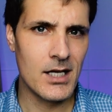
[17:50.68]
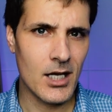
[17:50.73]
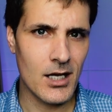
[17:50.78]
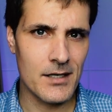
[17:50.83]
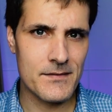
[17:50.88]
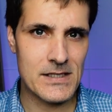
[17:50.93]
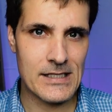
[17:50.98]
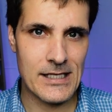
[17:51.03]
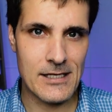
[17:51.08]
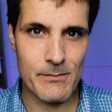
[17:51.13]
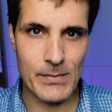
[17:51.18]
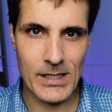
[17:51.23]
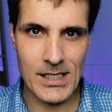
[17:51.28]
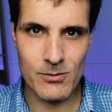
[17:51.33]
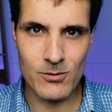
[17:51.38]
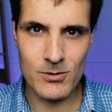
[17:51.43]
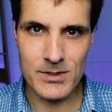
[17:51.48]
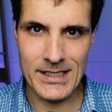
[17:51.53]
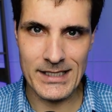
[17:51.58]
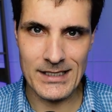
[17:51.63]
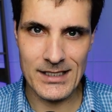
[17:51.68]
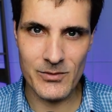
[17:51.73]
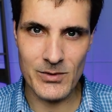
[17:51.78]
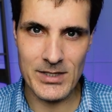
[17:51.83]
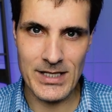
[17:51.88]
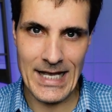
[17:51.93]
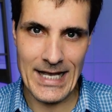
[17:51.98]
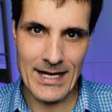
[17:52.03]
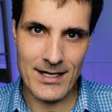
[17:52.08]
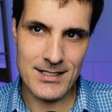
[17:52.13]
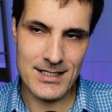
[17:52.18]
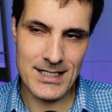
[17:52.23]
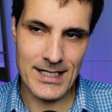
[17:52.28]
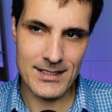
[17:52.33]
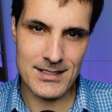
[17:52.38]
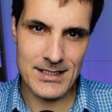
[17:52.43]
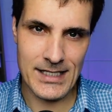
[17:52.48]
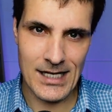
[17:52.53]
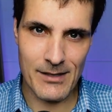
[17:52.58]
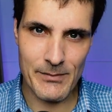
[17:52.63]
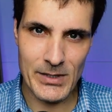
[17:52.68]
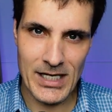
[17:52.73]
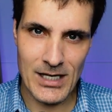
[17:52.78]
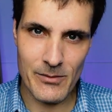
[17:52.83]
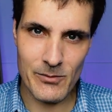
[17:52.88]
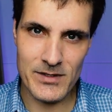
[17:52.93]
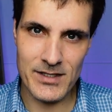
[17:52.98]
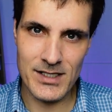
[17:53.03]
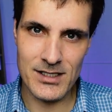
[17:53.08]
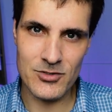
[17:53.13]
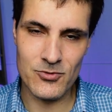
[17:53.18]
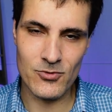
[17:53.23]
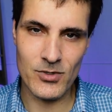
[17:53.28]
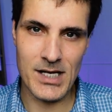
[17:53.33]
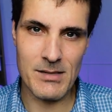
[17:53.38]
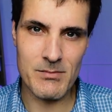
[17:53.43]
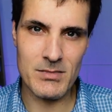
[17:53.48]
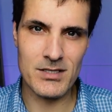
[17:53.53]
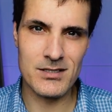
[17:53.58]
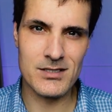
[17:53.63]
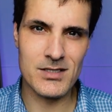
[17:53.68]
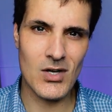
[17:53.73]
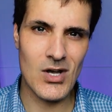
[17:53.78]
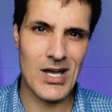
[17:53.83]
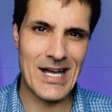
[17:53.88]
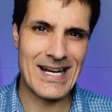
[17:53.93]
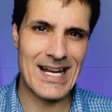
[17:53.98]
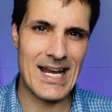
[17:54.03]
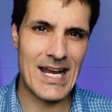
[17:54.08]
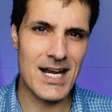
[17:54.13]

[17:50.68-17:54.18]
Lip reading: I've seen people dealing with architects coming up with their dream design,